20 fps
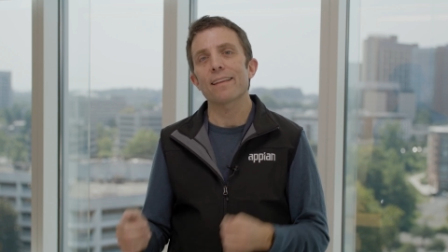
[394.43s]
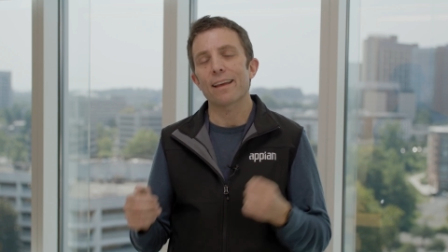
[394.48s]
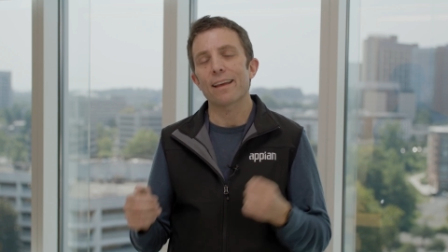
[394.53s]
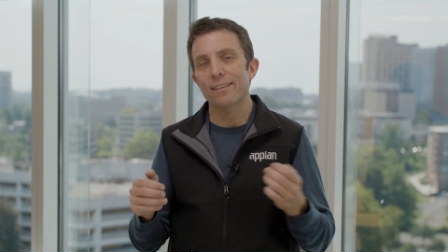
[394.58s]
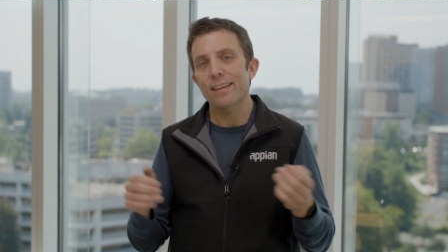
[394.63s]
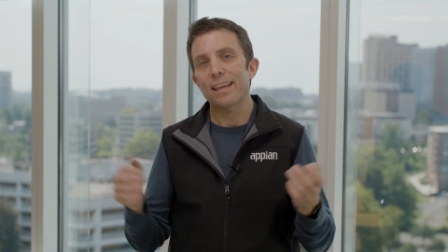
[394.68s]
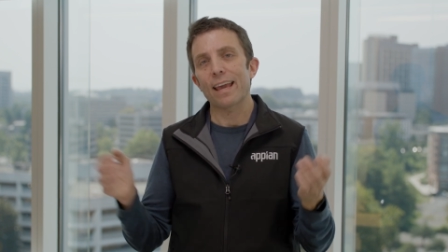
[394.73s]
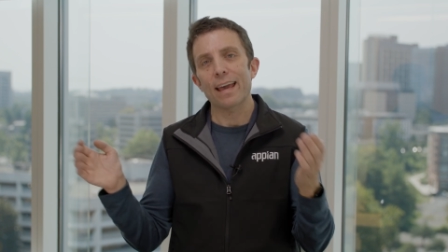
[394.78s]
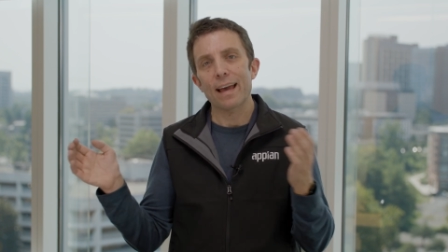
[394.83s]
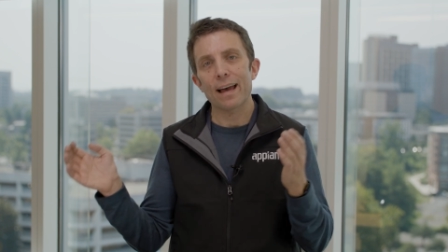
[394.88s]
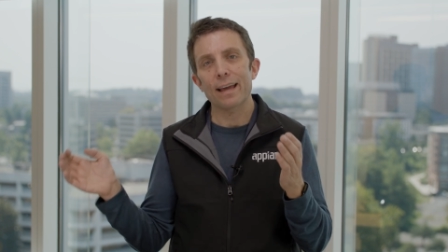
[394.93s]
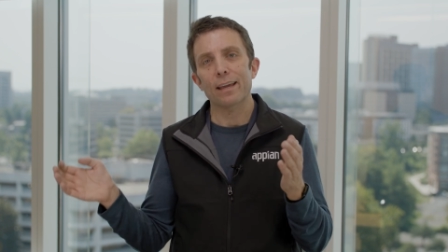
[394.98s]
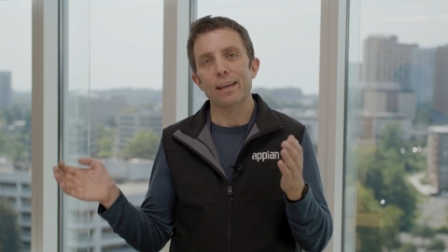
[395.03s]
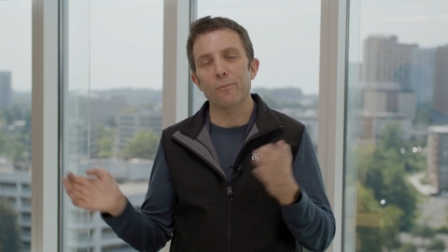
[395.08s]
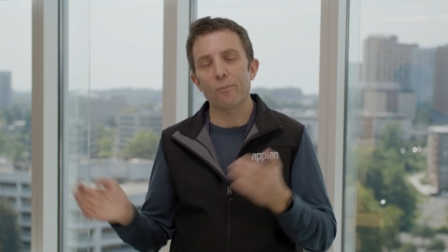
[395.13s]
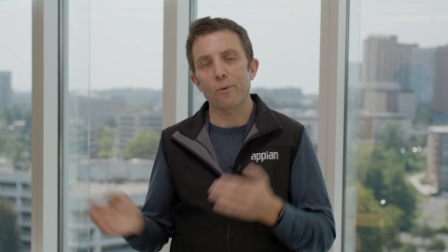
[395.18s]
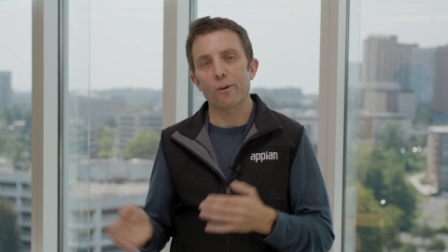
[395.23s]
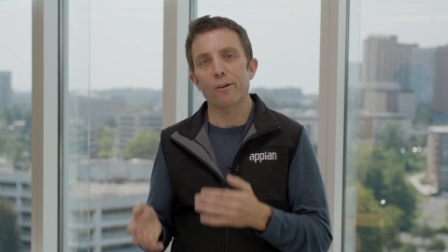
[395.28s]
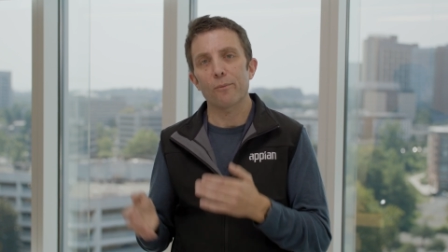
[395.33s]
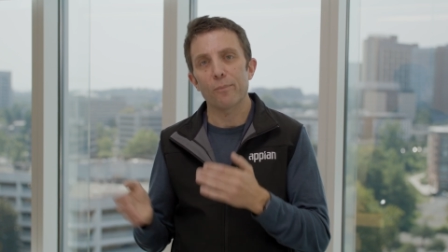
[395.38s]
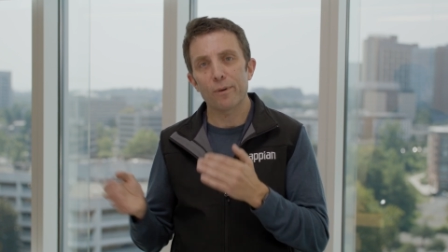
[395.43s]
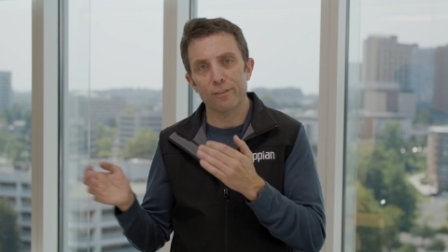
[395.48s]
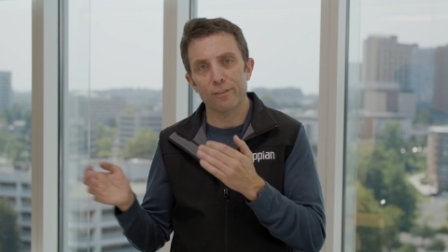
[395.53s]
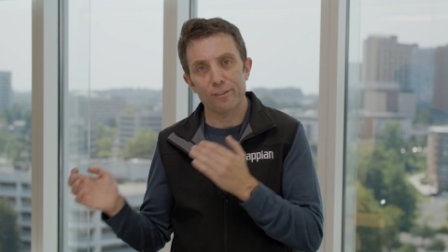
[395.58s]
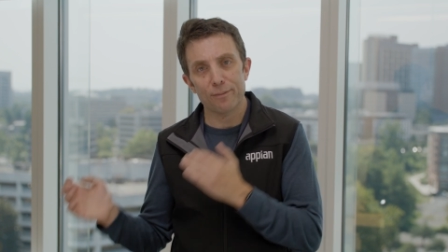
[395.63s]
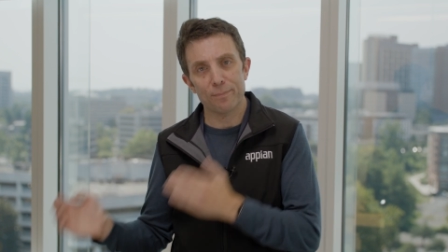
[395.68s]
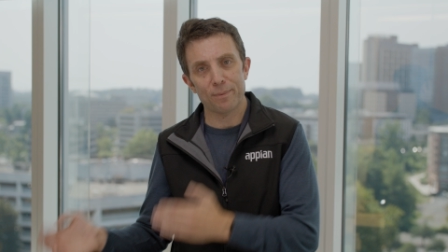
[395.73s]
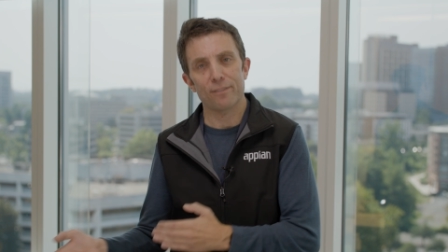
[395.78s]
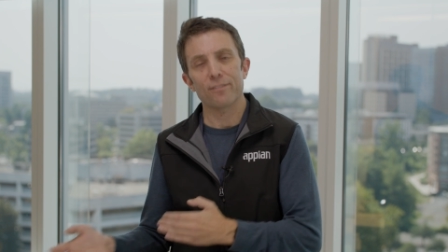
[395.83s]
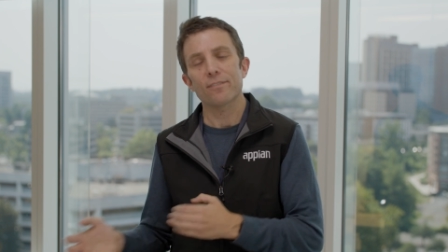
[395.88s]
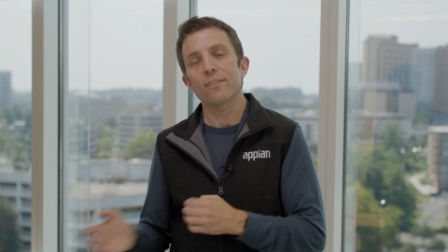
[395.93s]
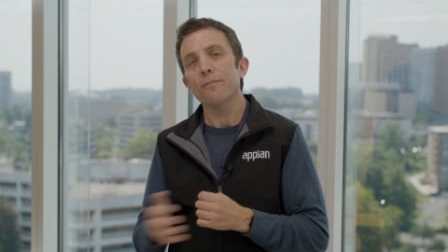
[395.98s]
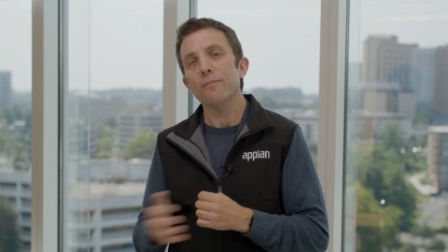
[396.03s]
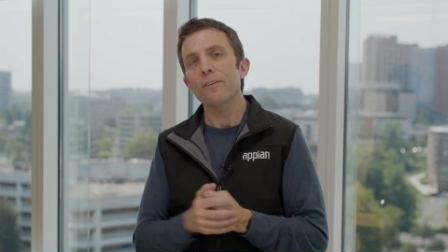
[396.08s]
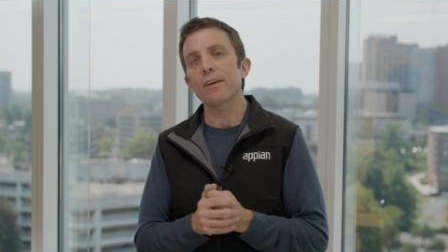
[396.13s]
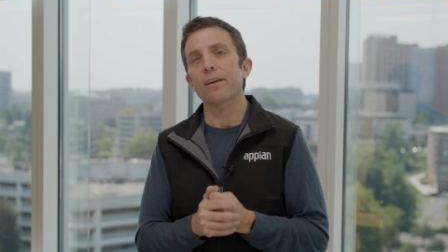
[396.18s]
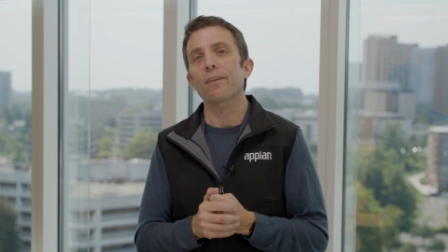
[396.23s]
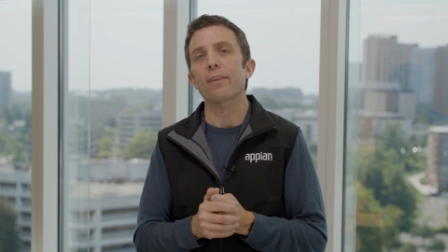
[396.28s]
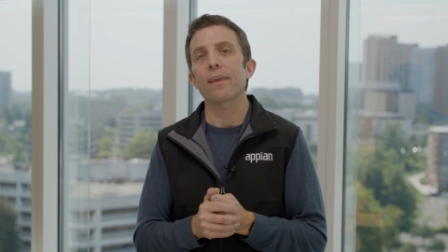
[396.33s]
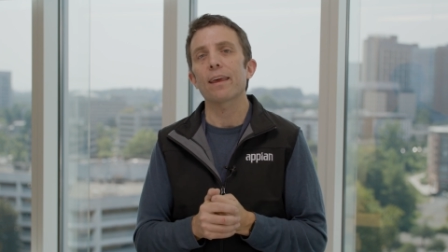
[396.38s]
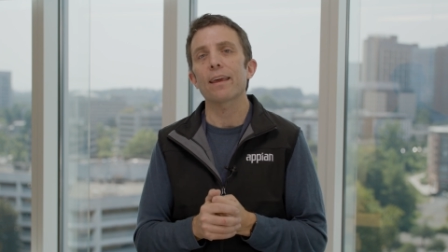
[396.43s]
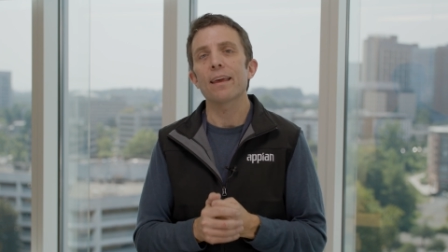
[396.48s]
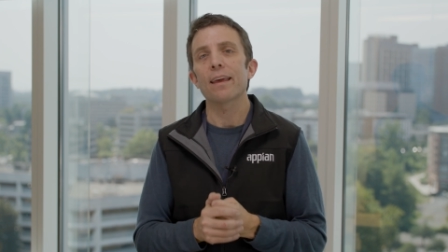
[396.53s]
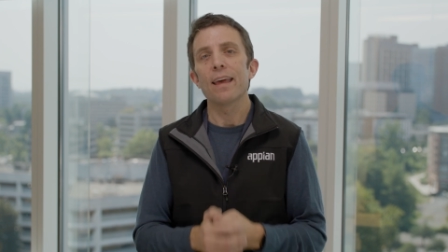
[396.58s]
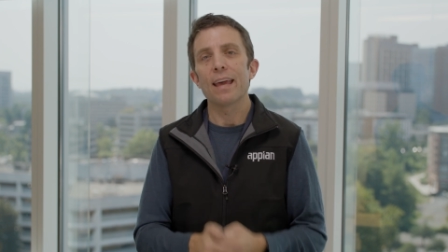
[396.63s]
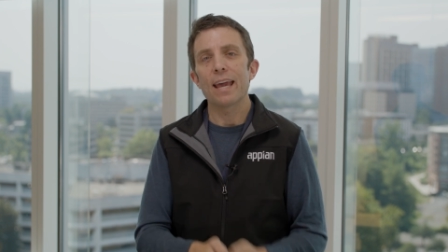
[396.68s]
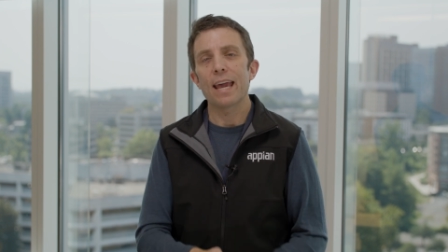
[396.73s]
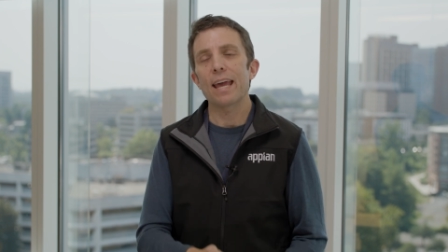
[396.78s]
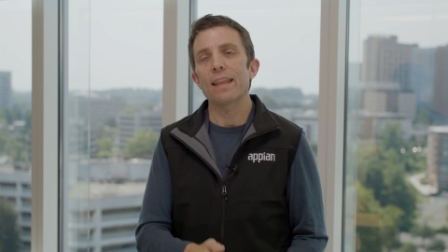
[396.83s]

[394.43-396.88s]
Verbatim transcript: that the AI can work with specifically.